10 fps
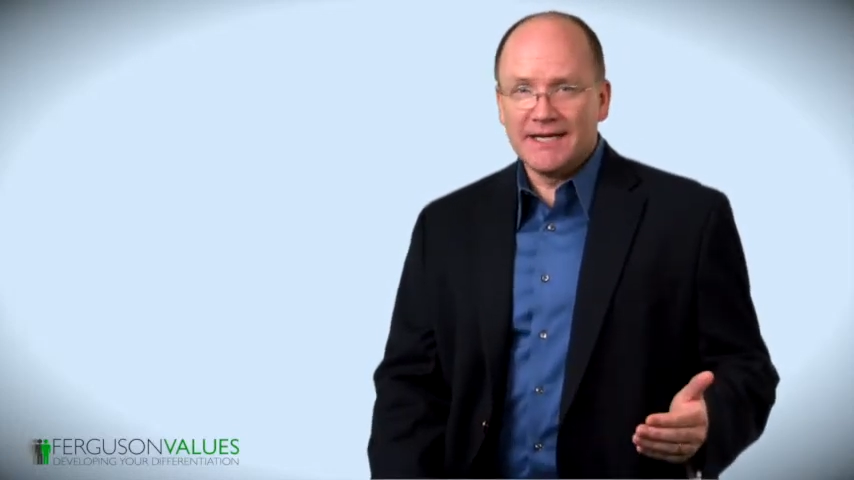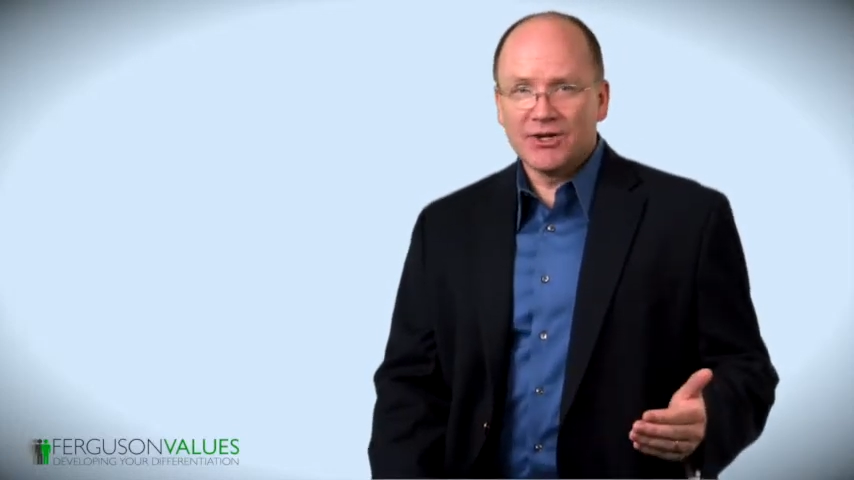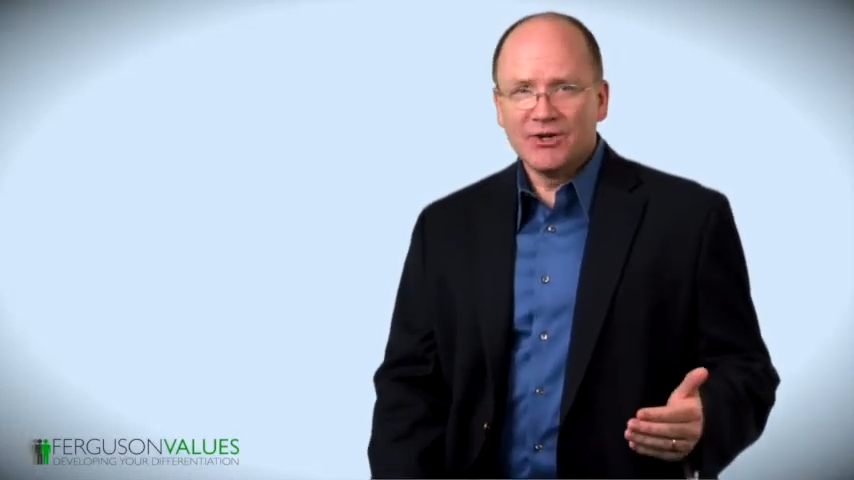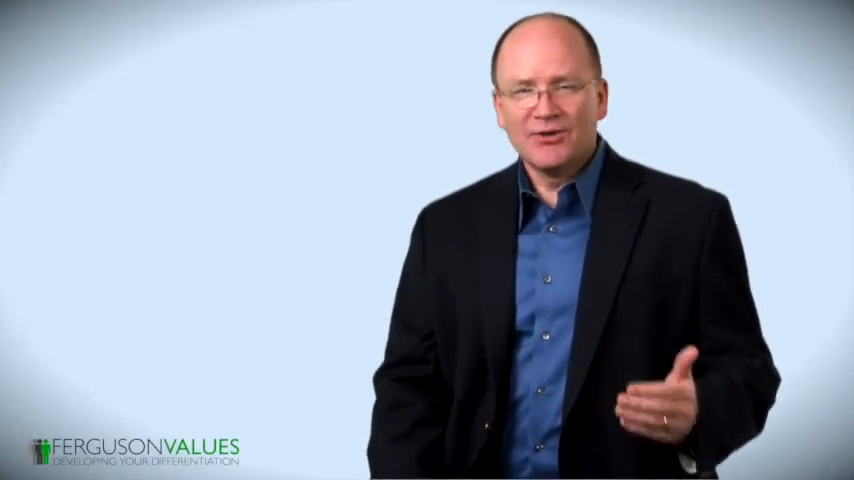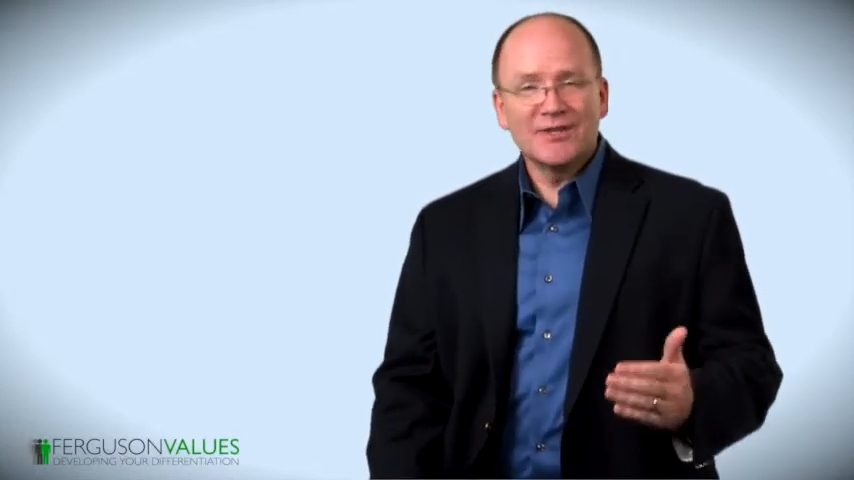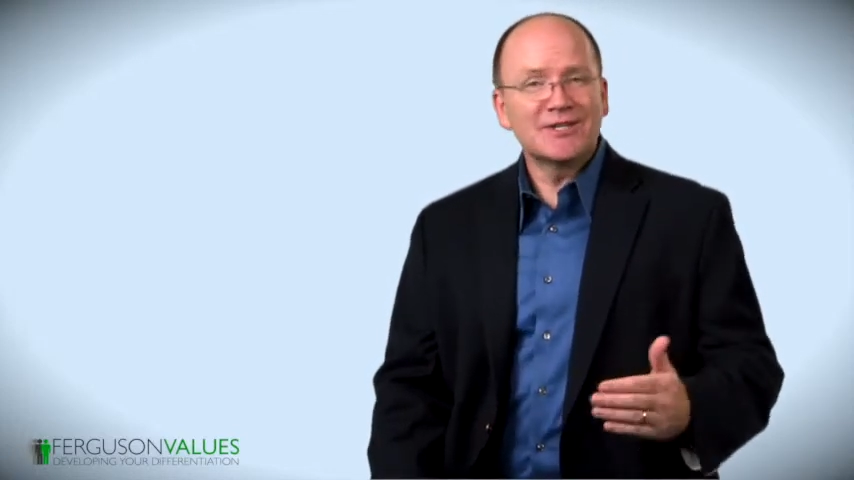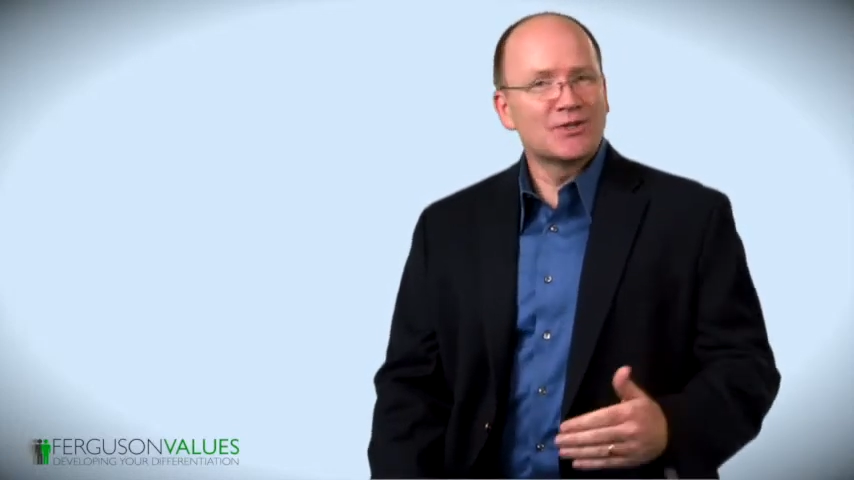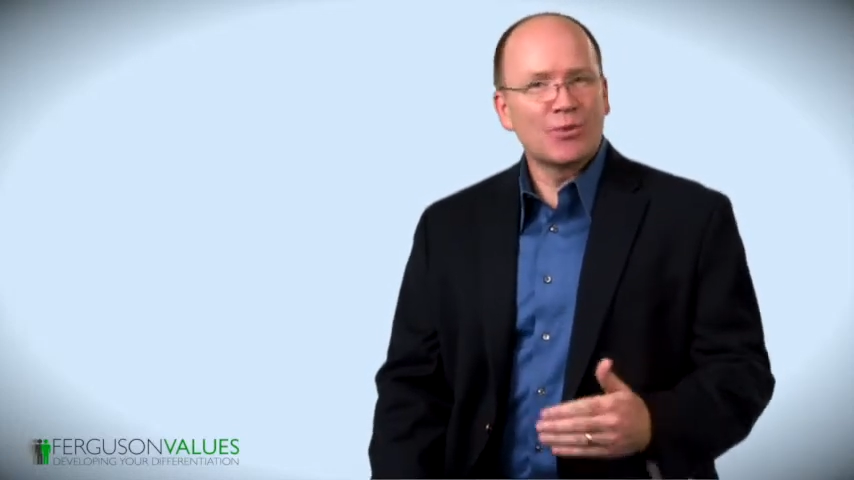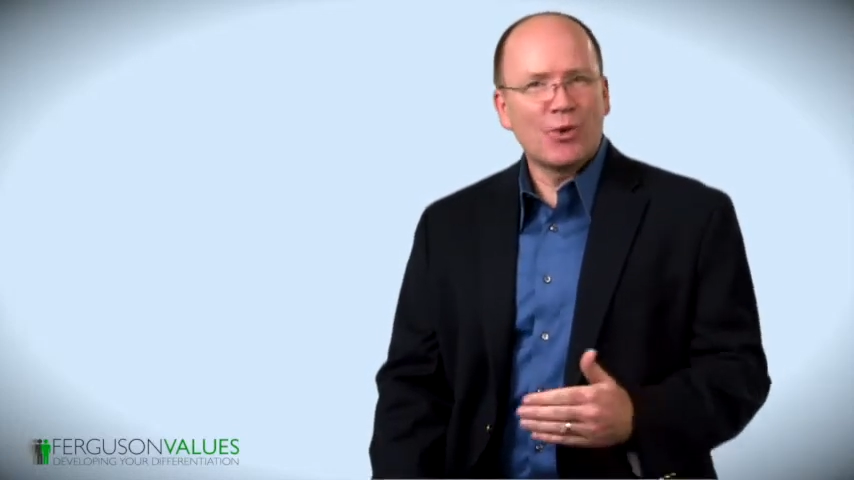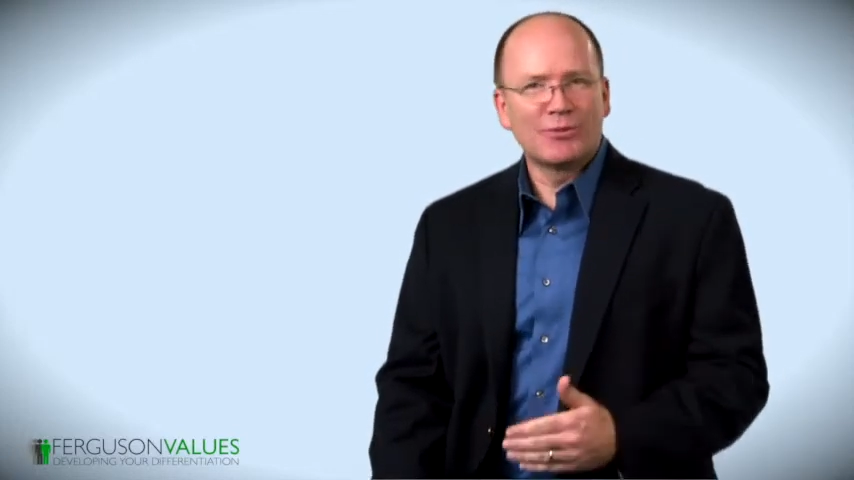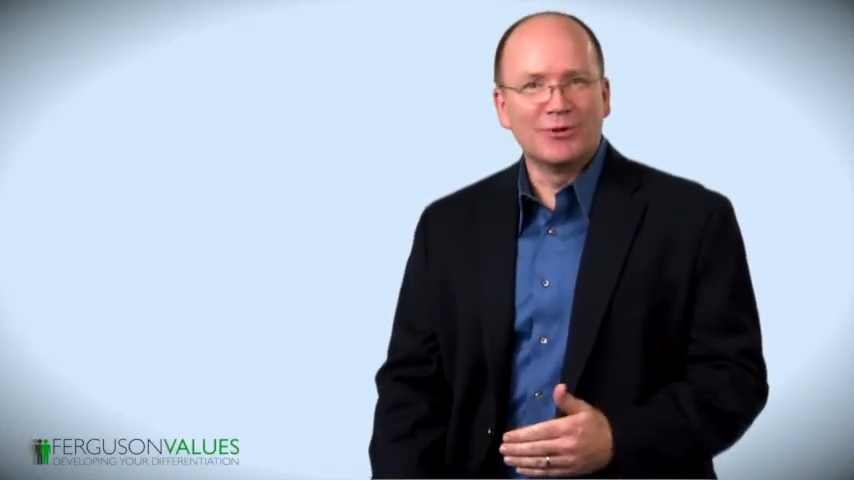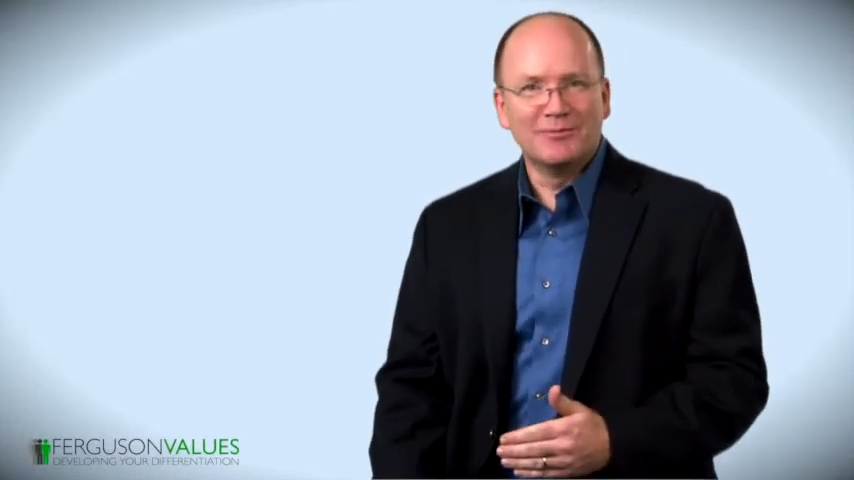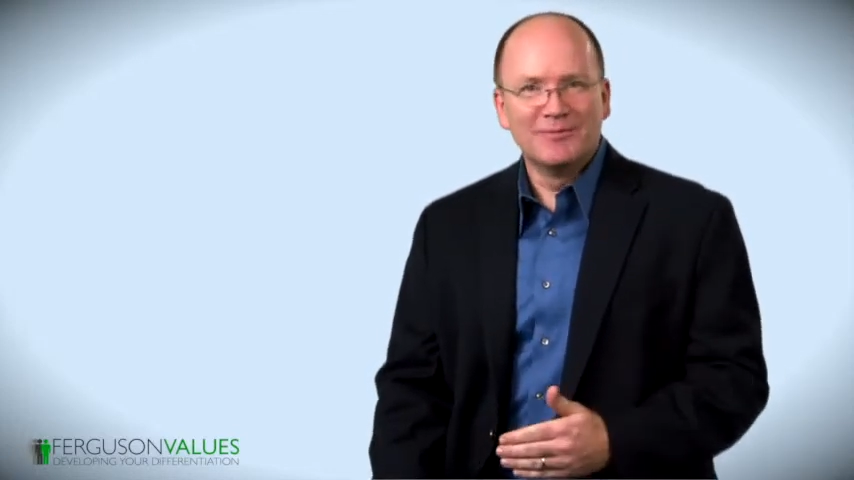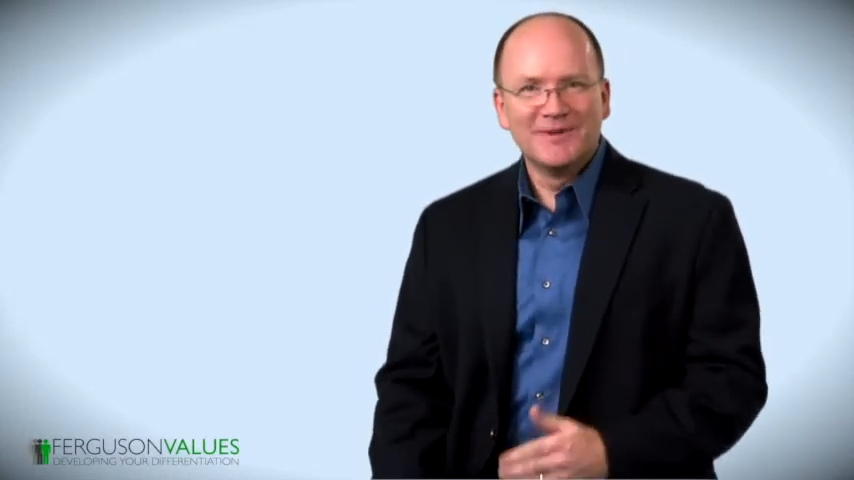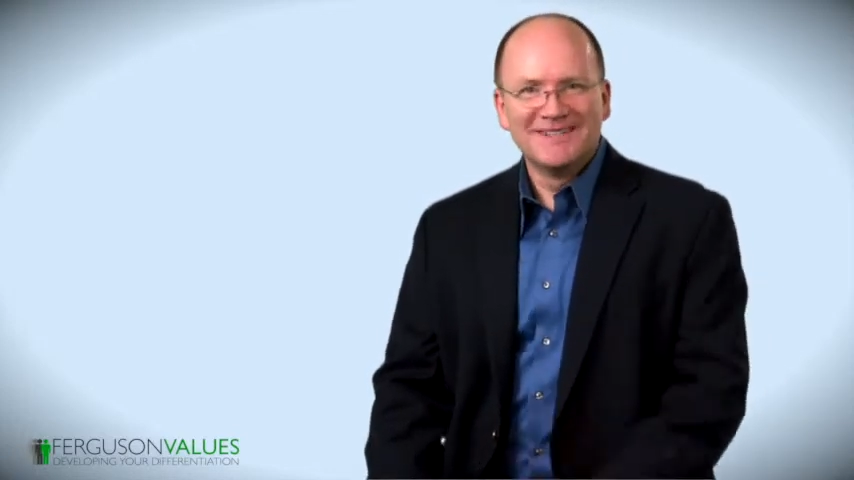here. This is the war room."